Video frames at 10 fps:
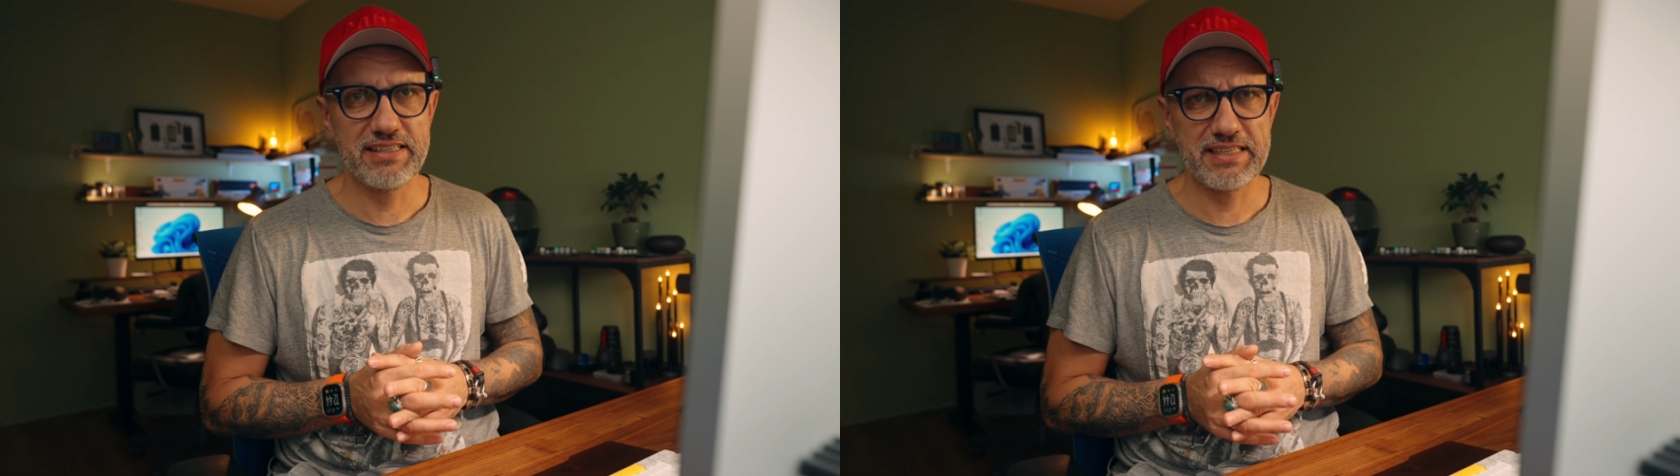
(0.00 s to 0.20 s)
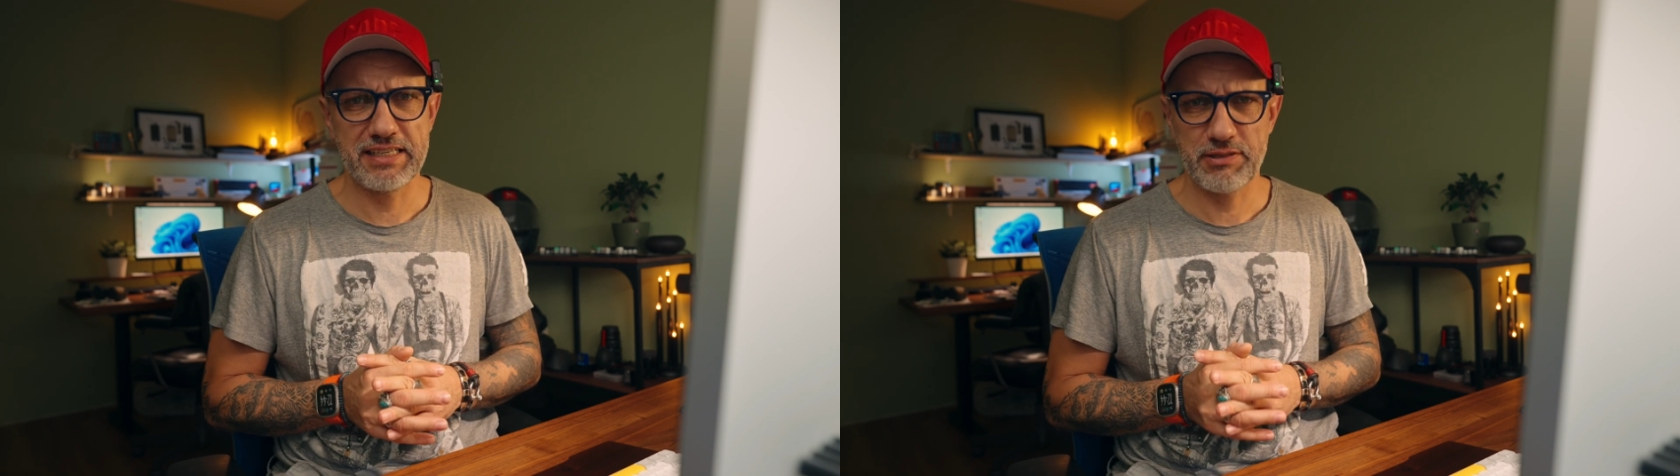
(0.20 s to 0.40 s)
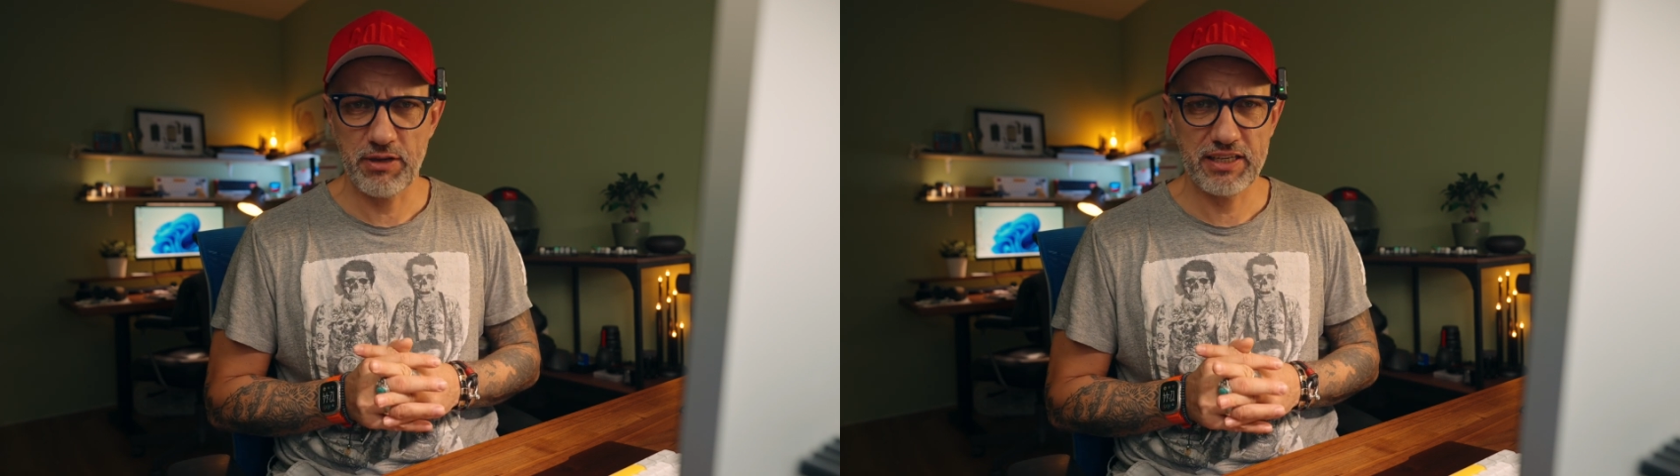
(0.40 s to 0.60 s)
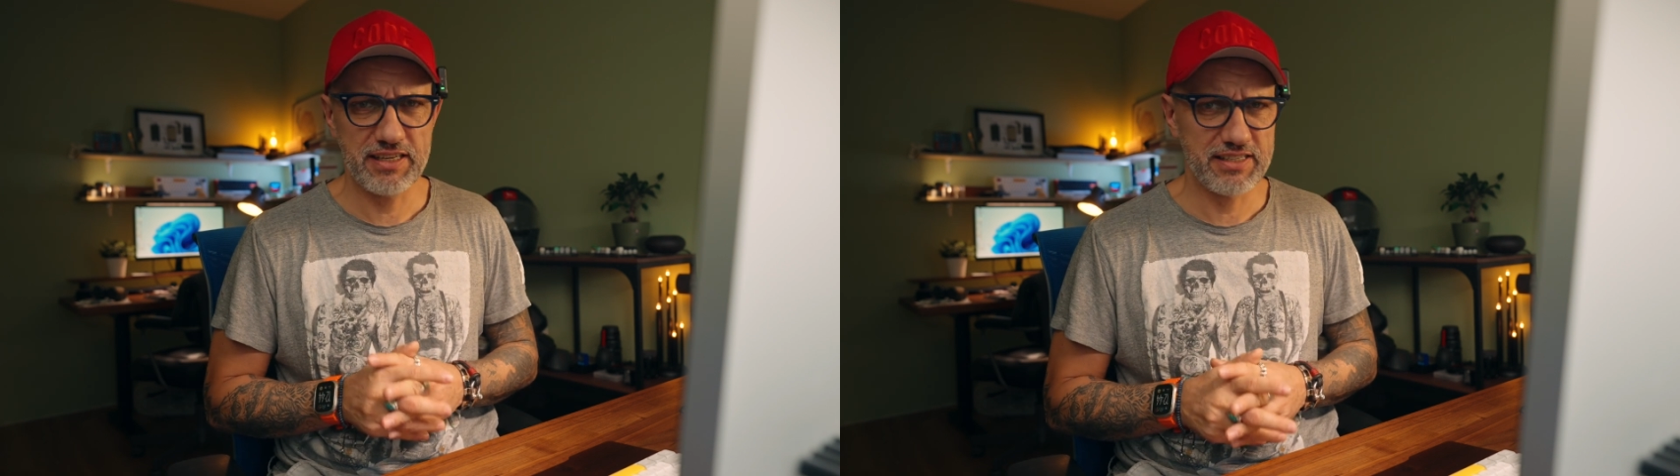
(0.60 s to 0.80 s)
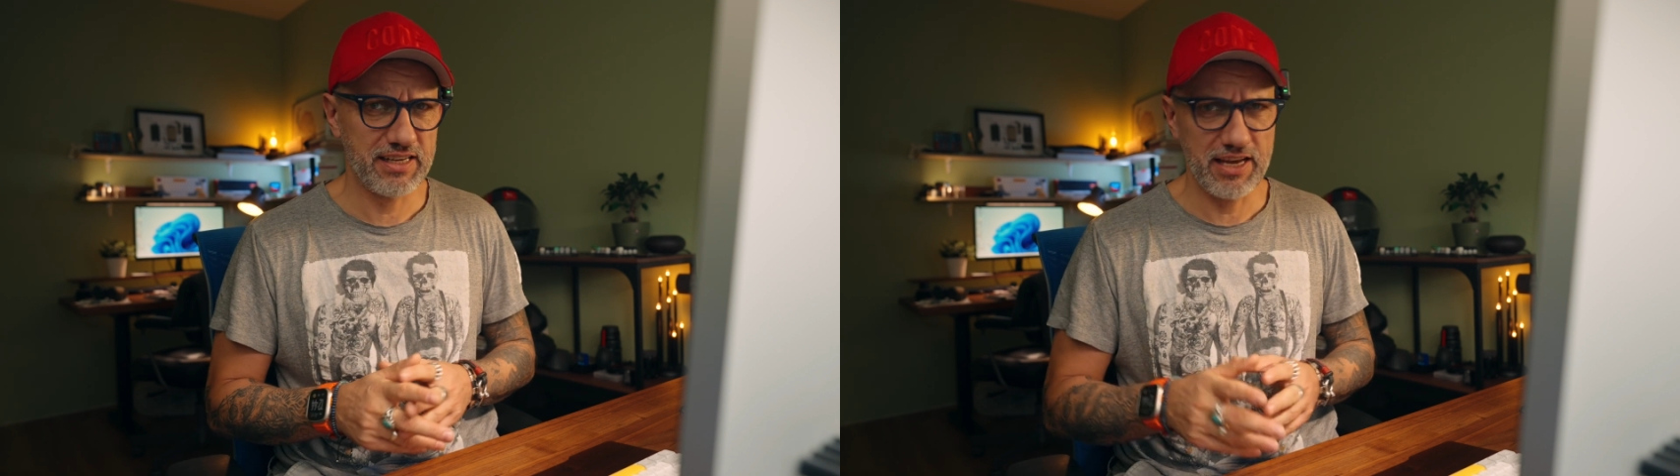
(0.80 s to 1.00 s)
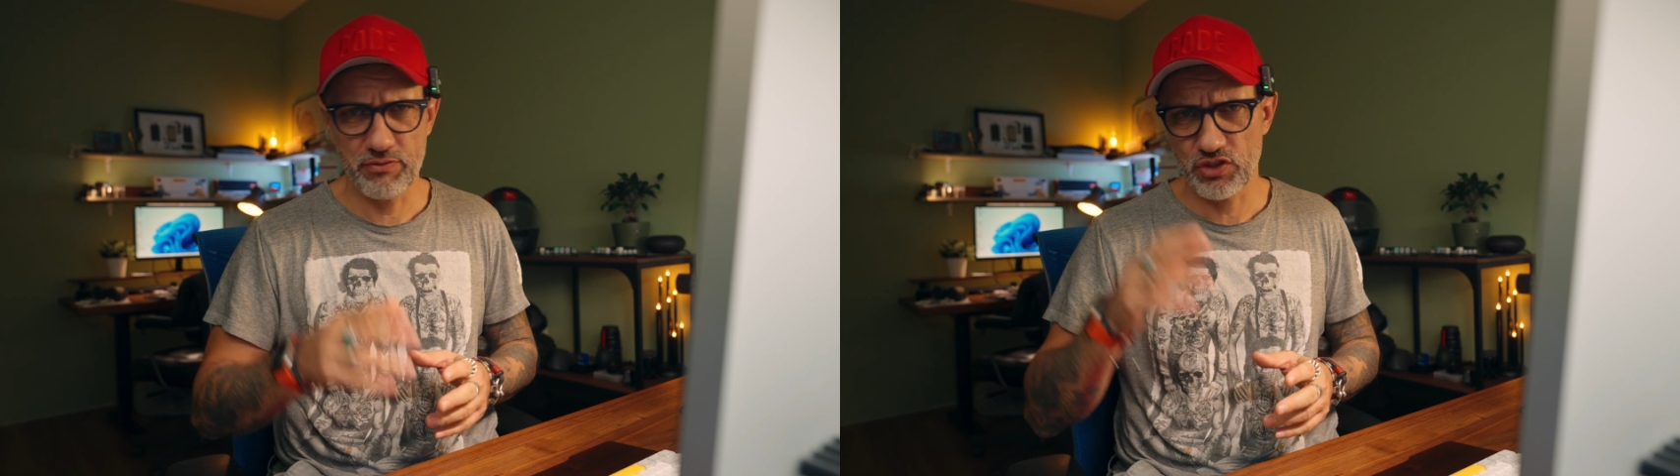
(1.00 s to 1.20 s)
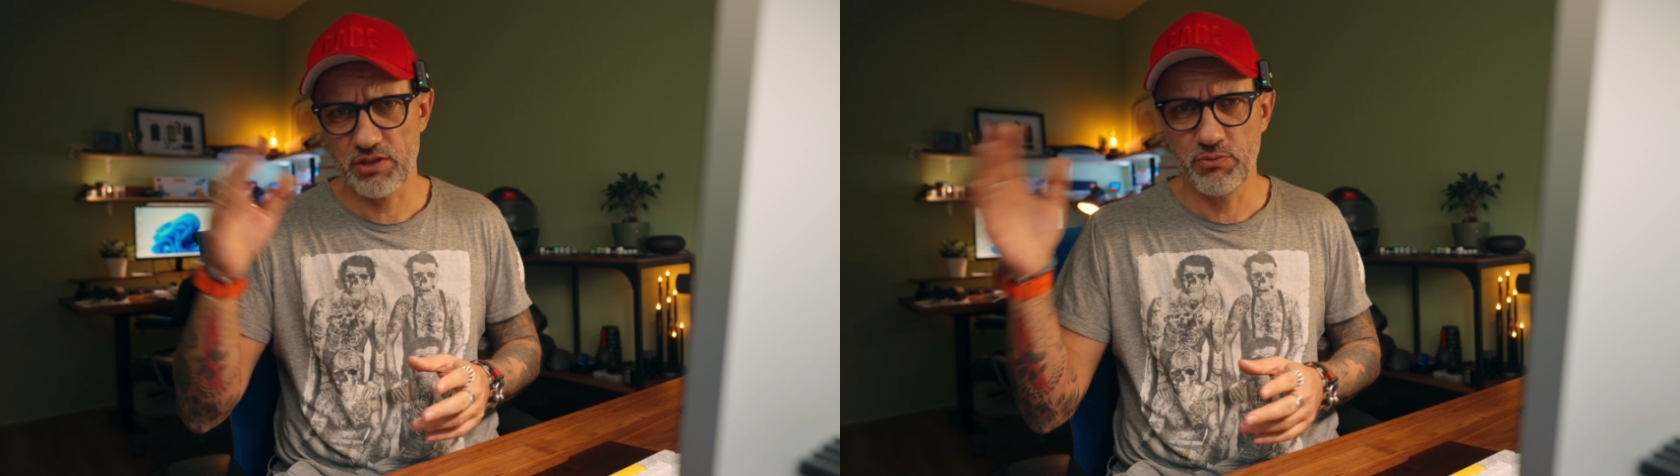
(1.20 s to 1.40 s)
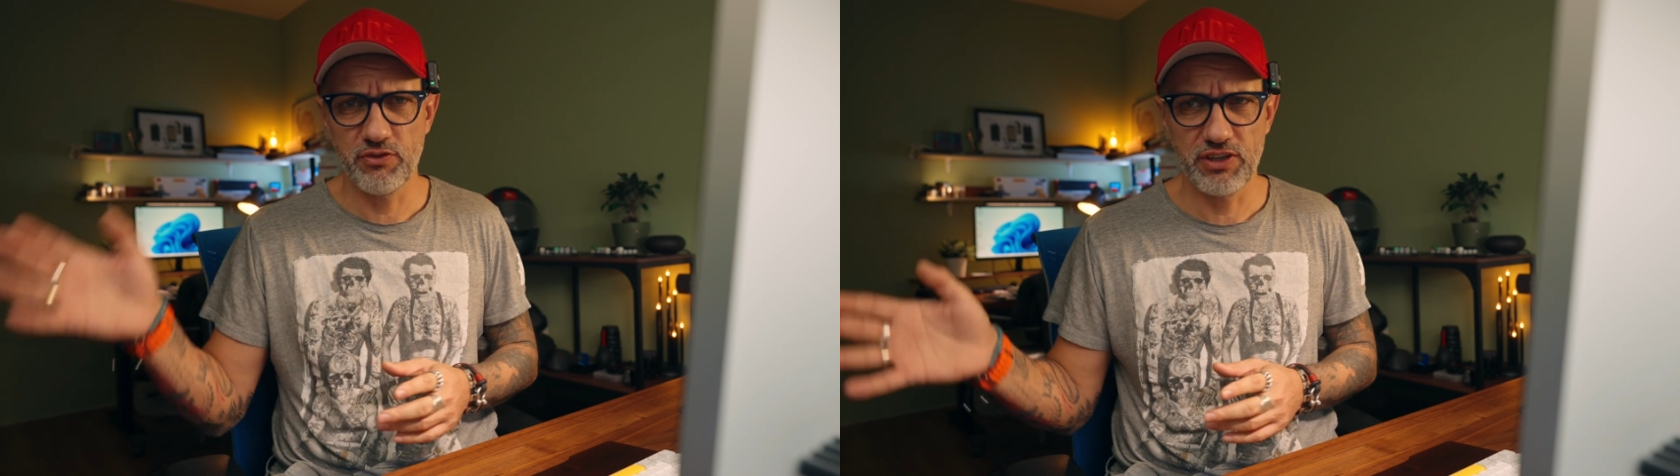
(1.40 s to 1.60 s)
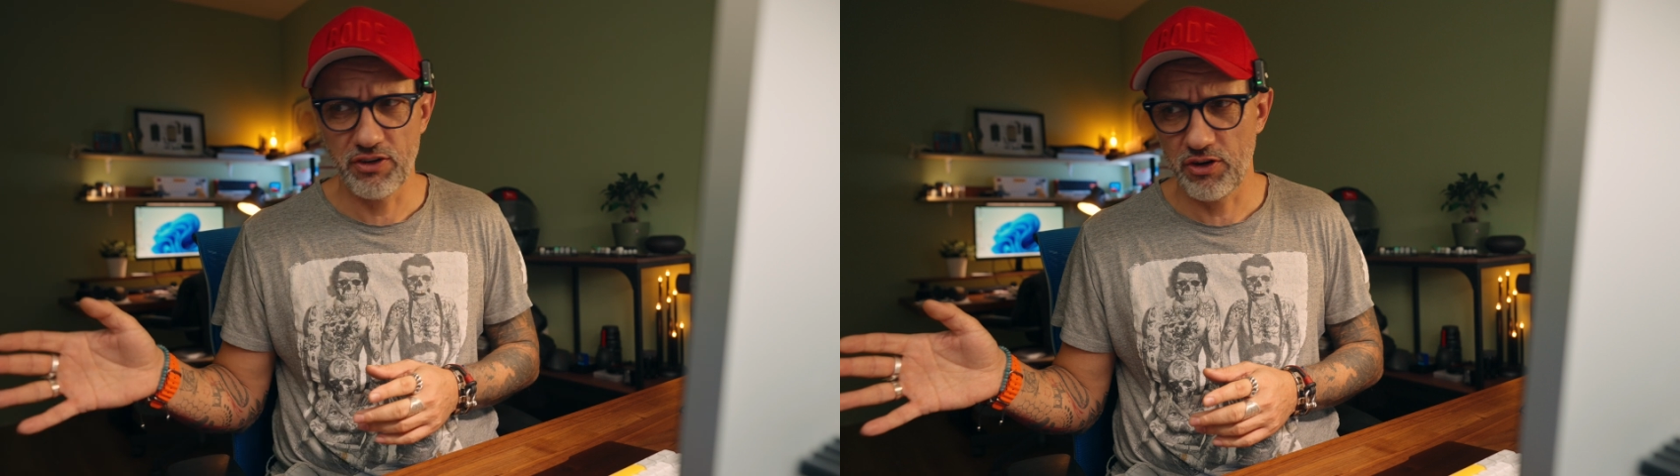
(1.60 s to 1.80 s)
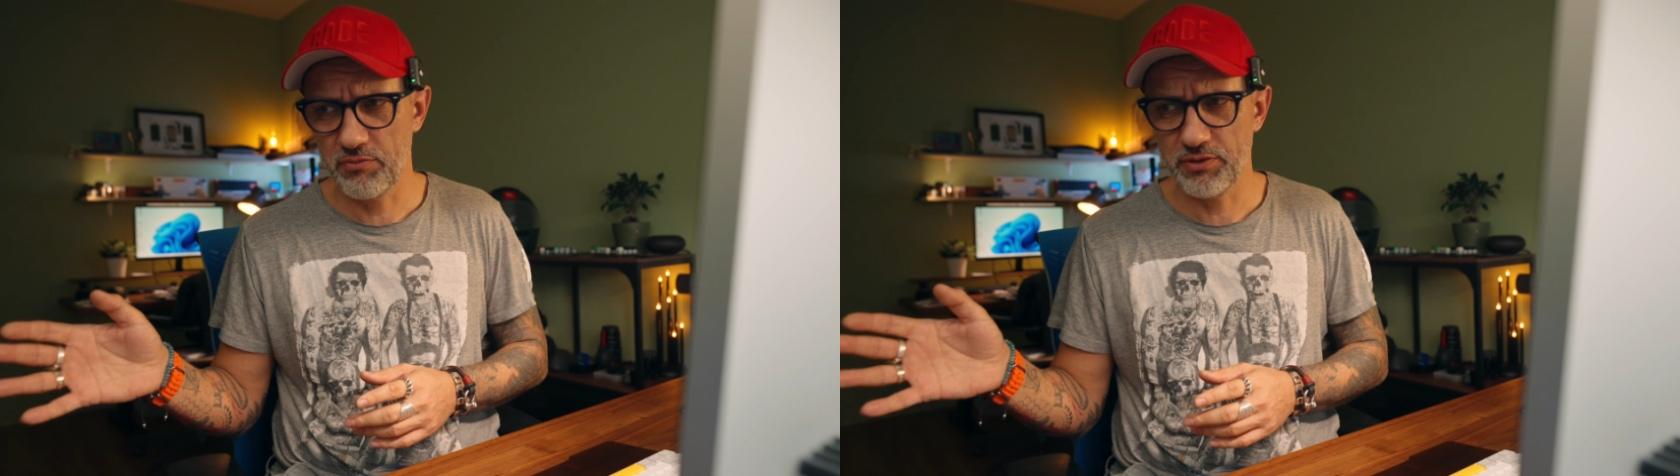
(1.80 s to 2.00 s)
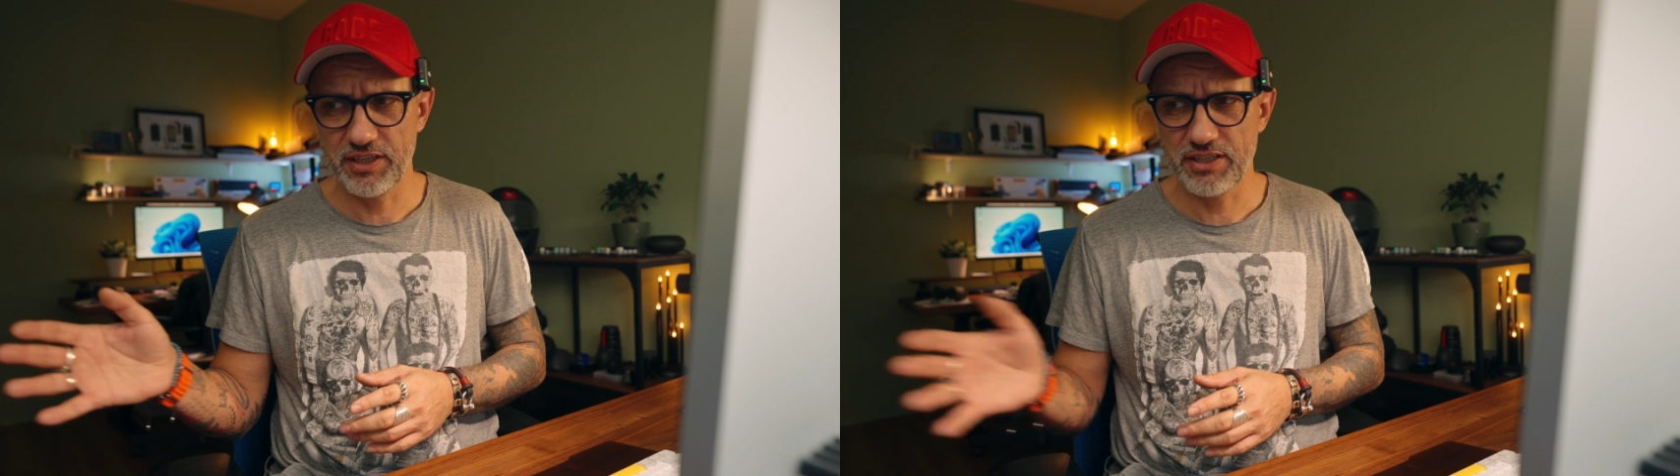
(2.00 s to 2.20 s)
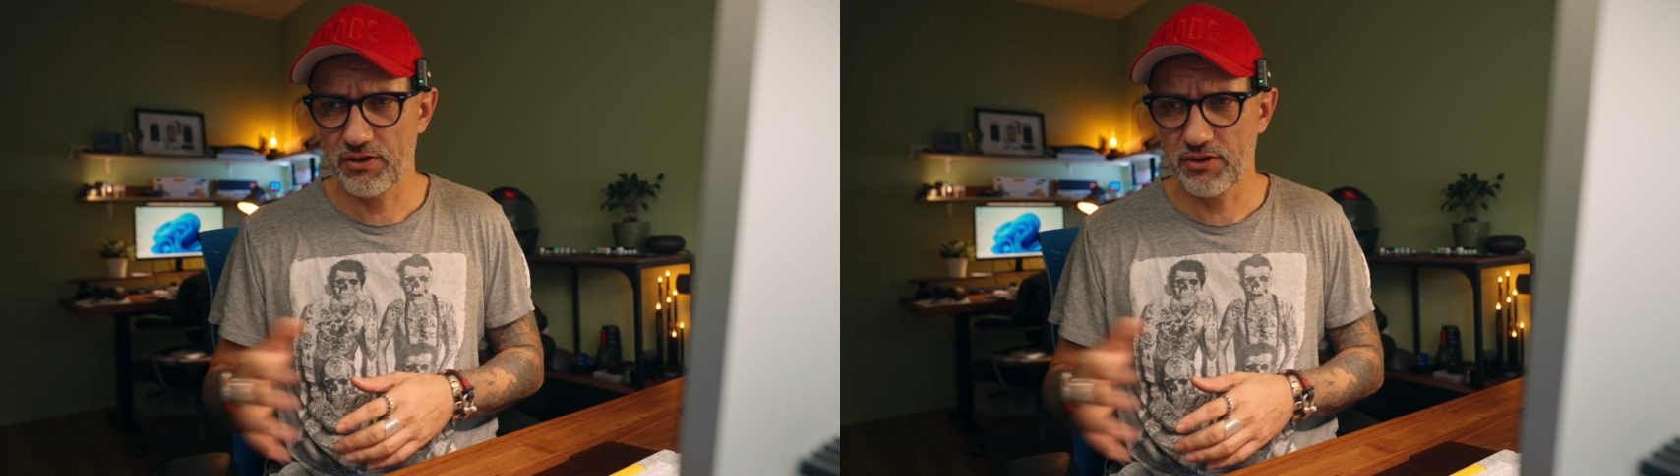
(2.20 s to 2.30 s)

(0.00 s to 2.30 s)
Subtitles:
They expected that I'm just moving companies